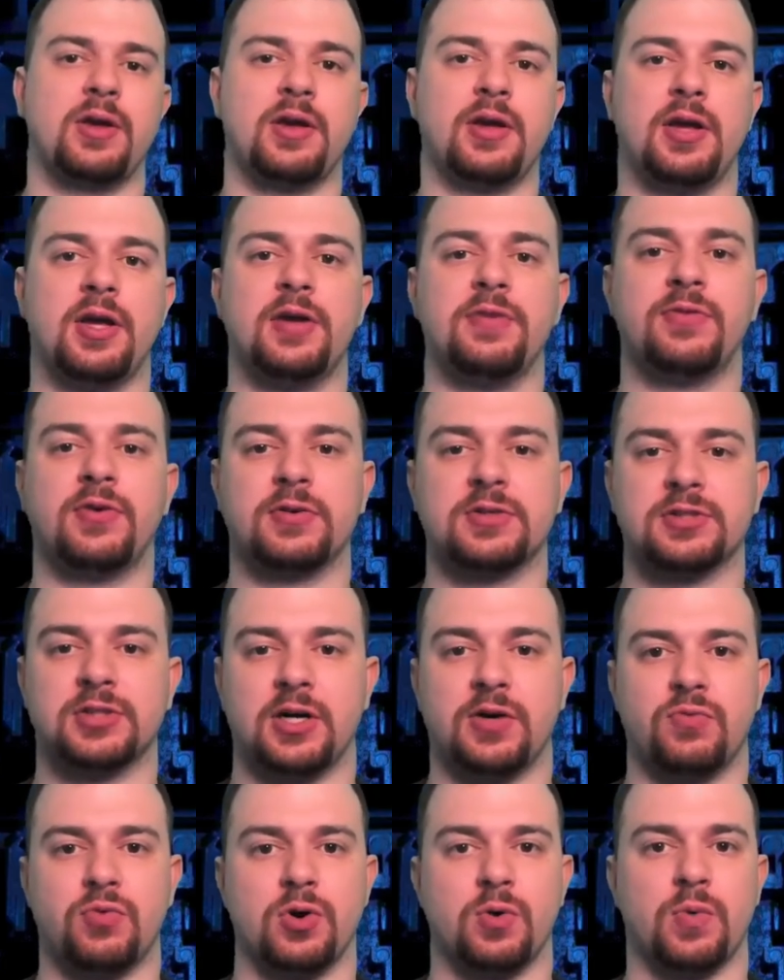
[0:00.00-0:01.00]
if our
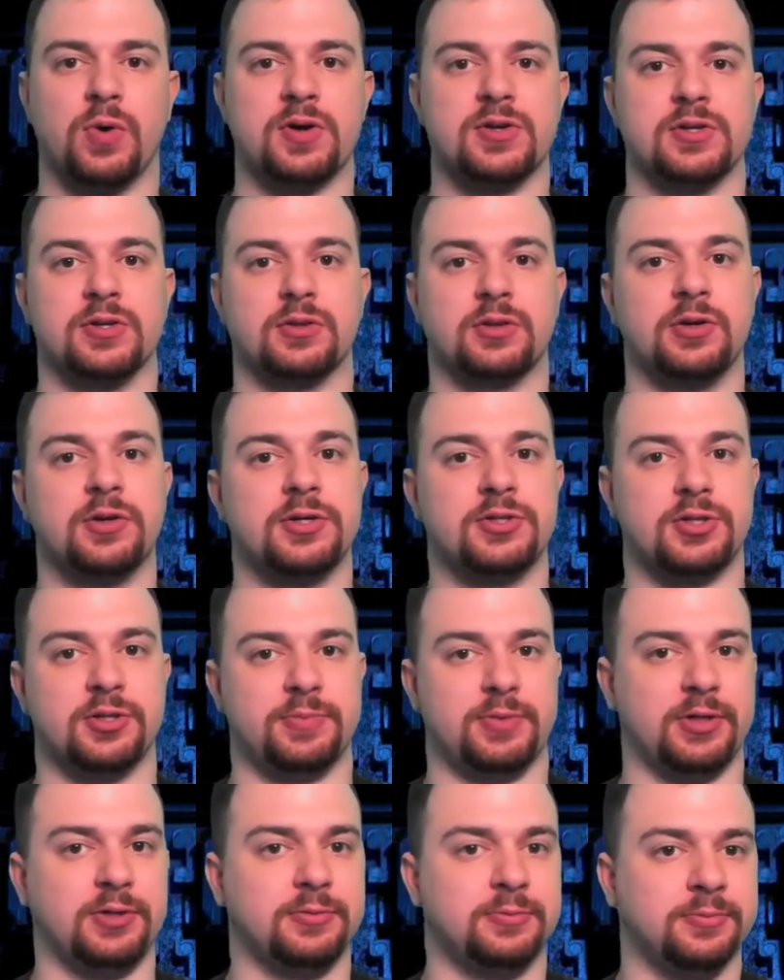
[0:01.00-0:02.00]
software works in
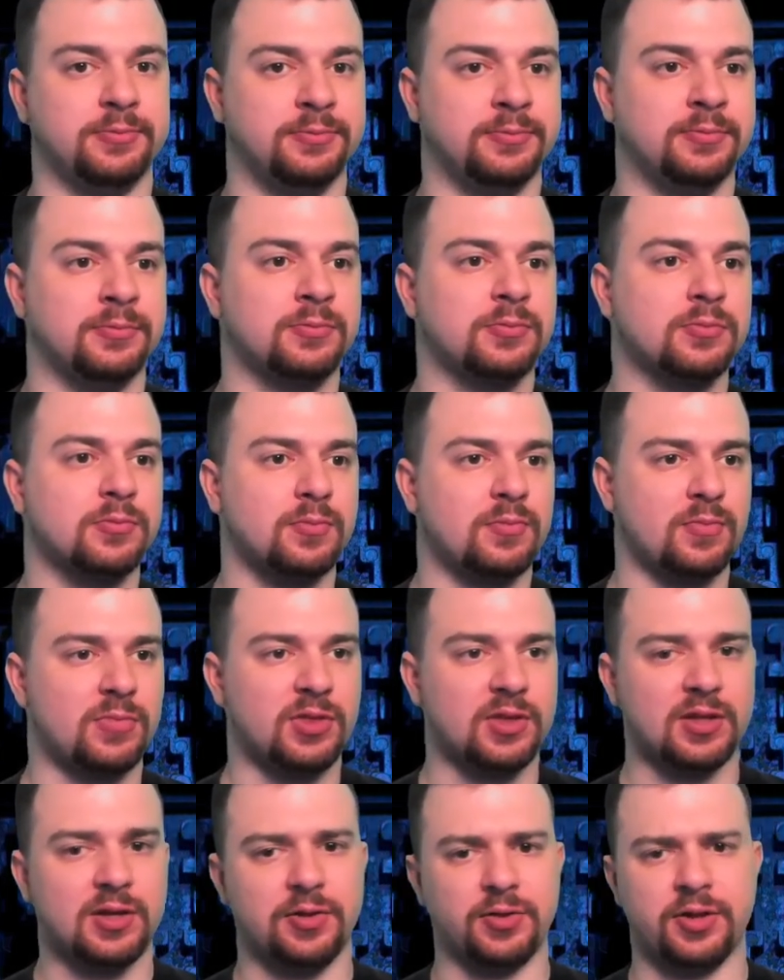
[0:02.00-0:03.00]
32-bit,
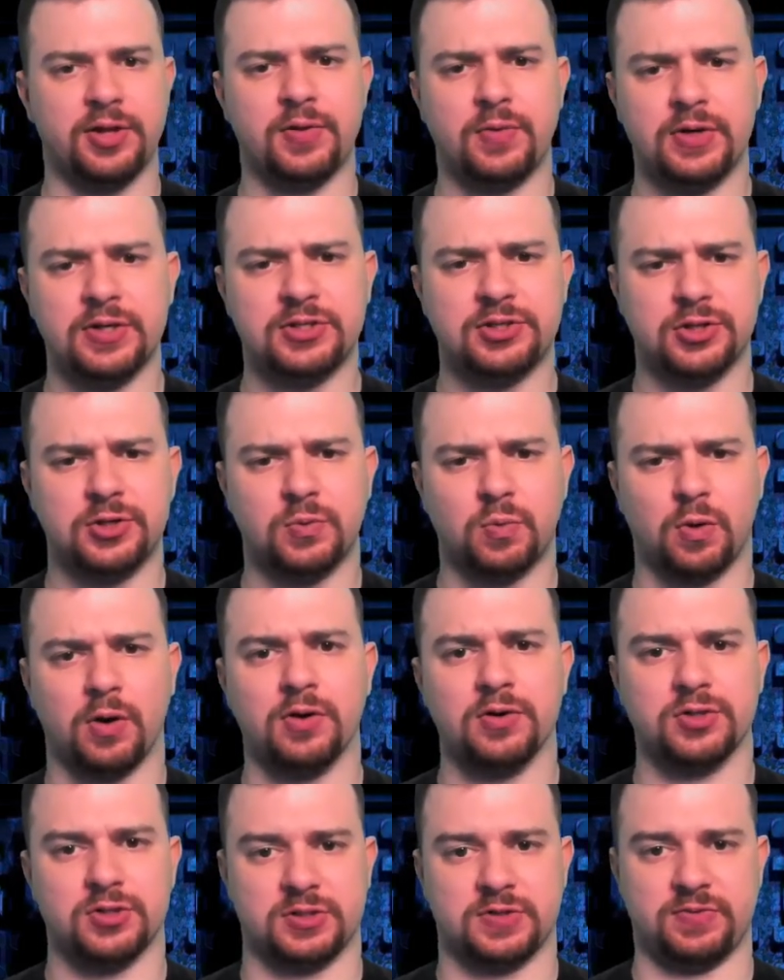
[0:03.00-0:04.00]
then it should work
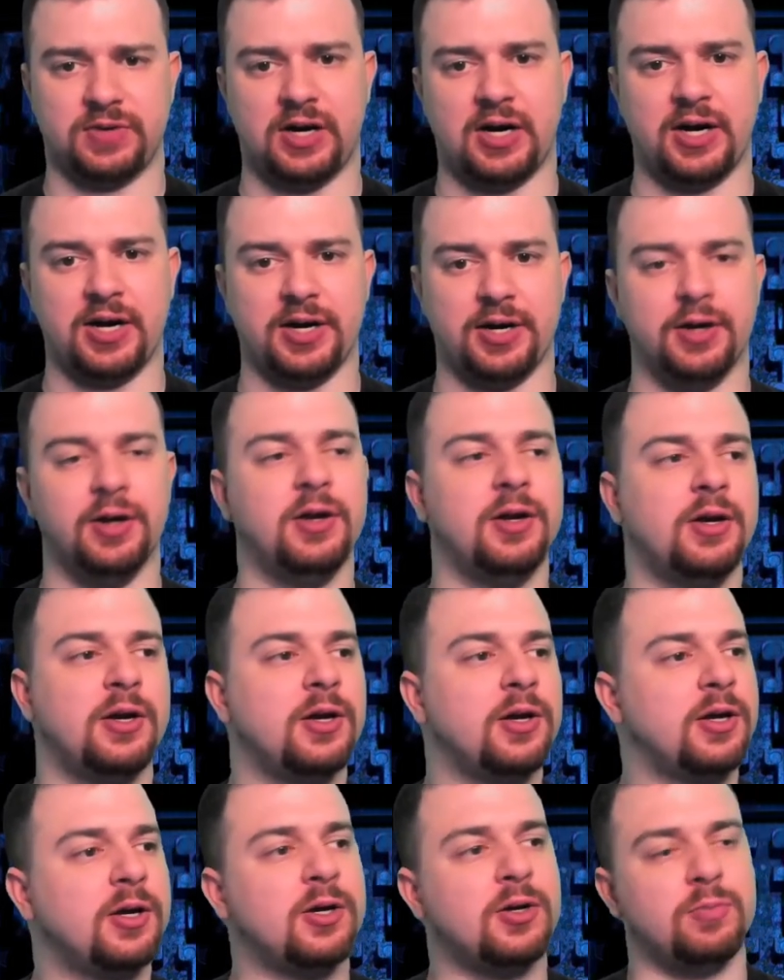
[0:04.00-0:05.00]
just fine
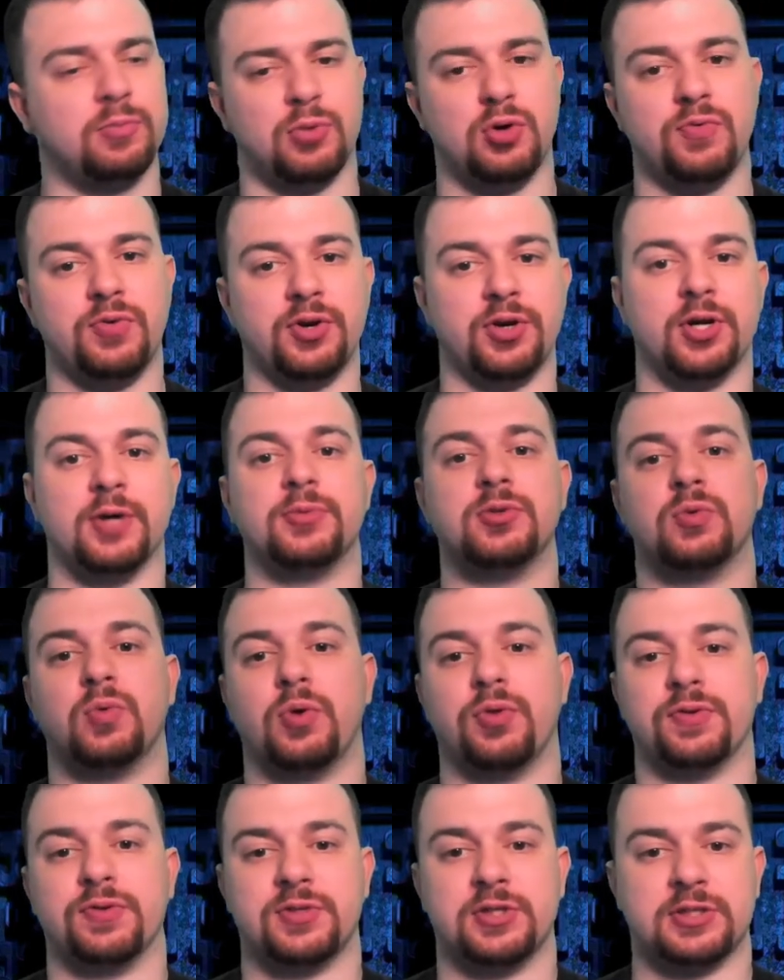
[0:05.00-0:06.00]
moving up to one
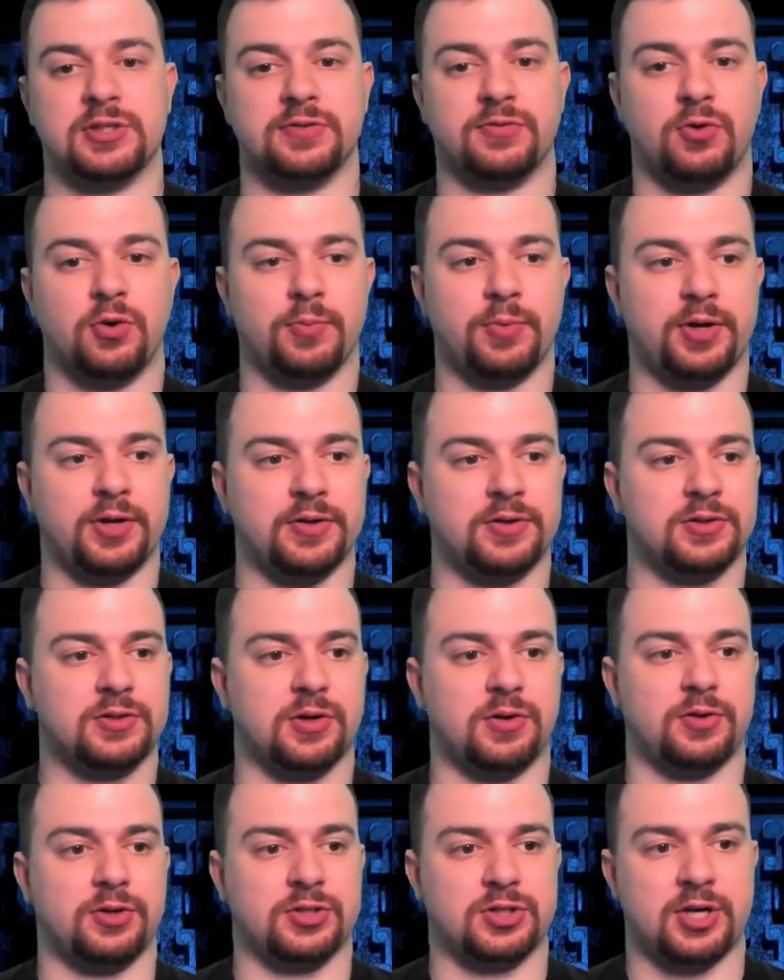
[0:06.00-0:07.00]
of the 64-bit,
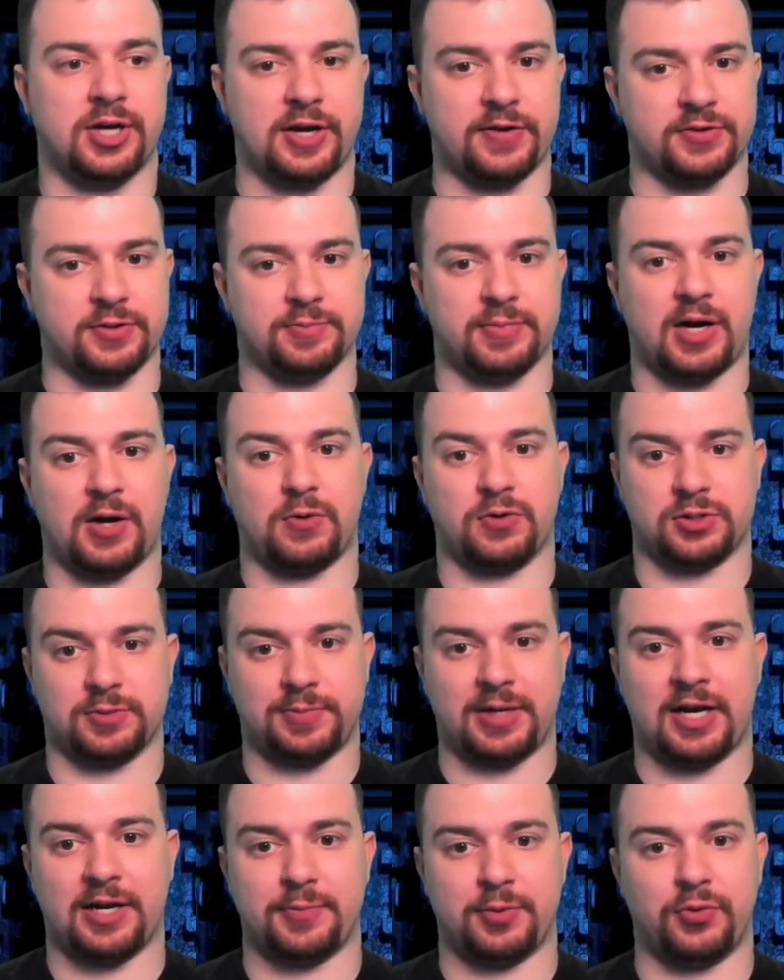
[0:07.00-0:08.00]
so it should have some backwards
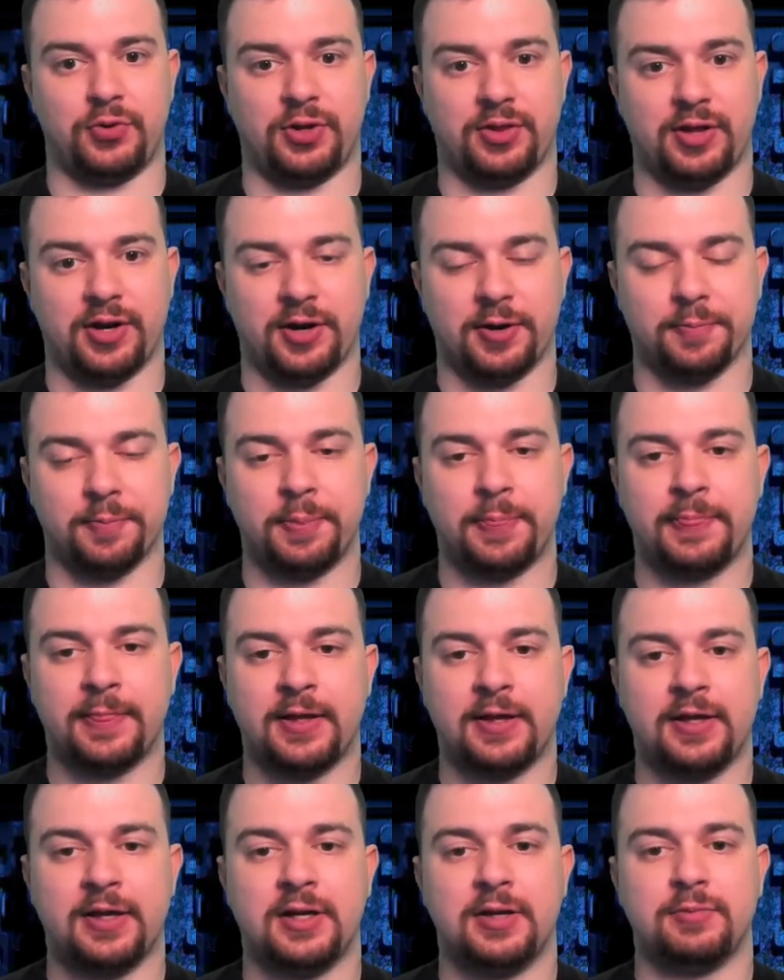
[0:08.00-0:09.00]
compatibility there.
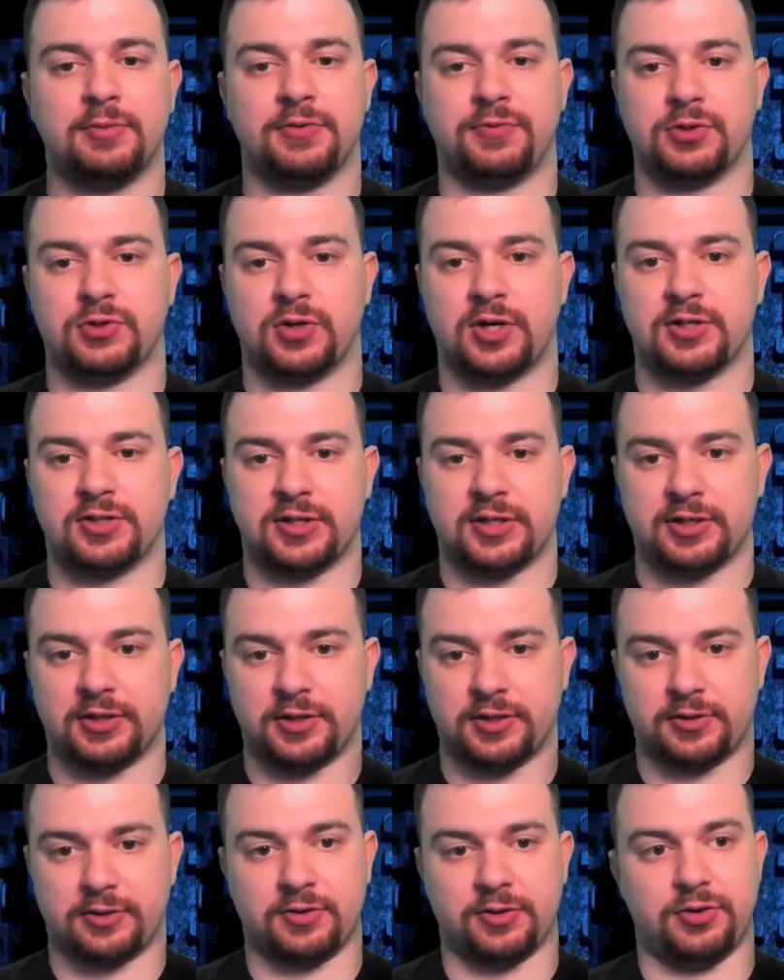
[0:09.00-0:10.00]
But if we try and take
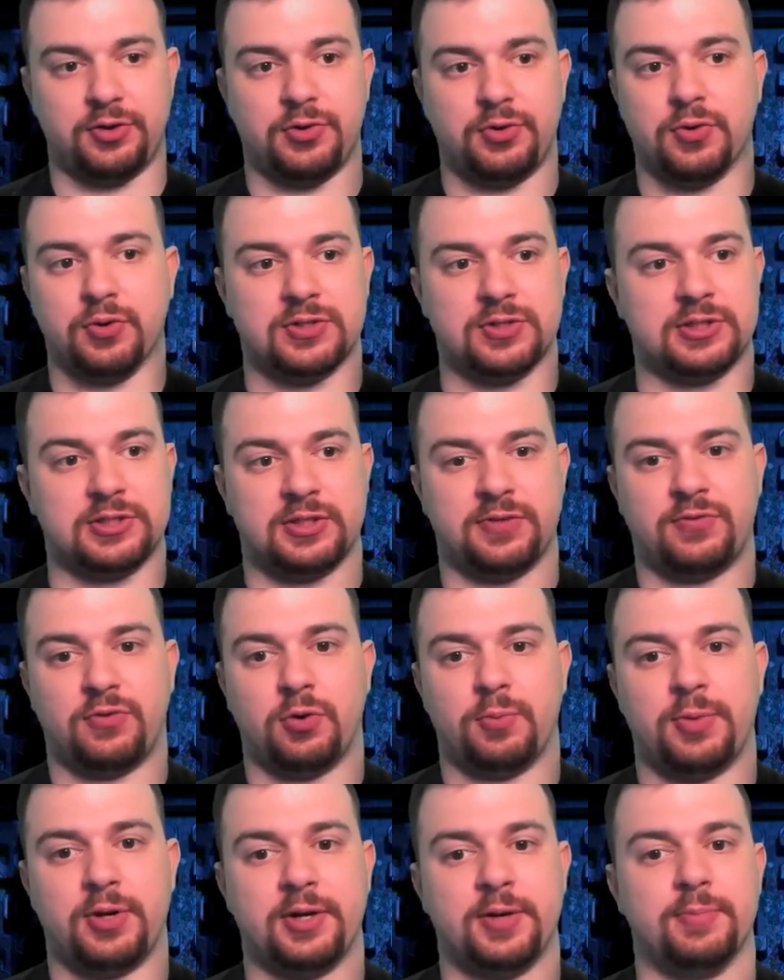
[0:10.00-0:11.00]
the newer
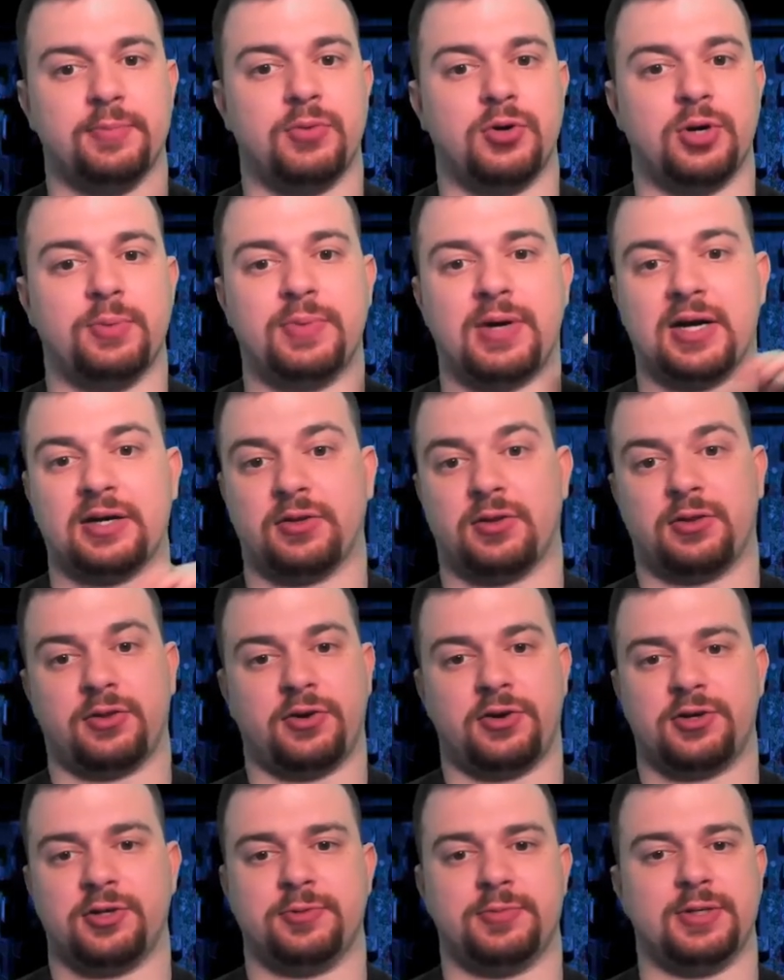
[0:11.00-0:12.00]
64-bit and put it back to the
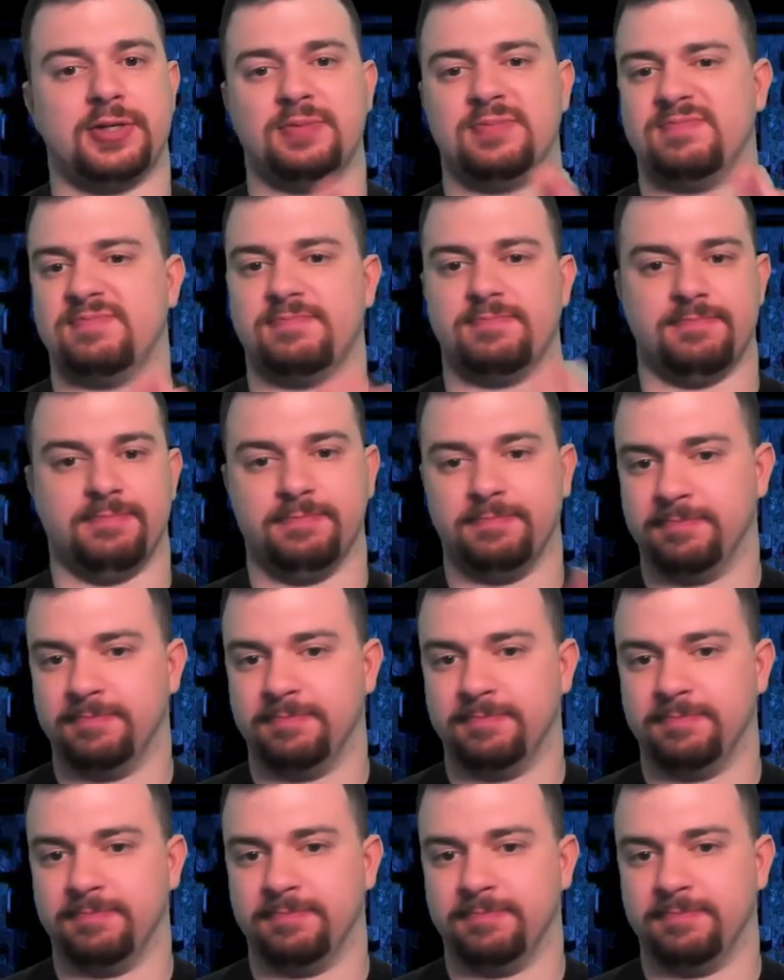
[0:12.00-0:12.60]
32-bit, mm,